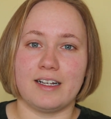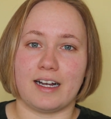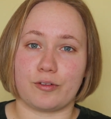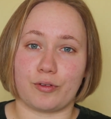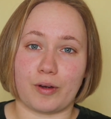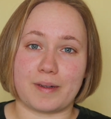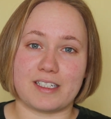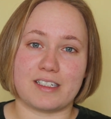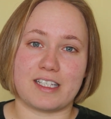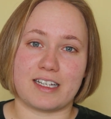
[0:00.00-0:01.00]
and although I
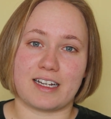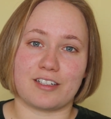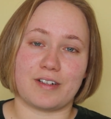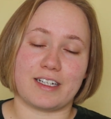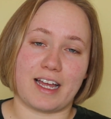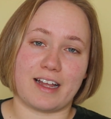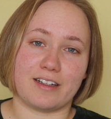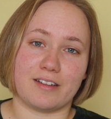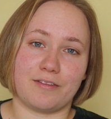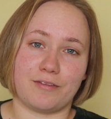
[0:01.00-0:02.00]
did see an adder
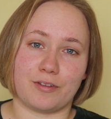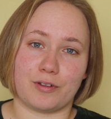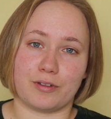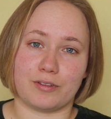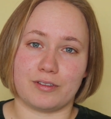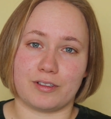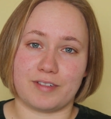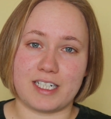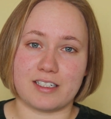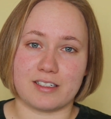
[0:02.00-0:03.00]
again for the
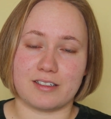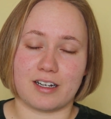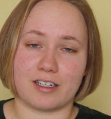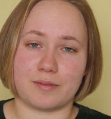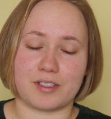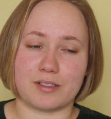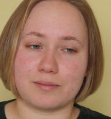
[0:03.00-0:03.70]
recent times,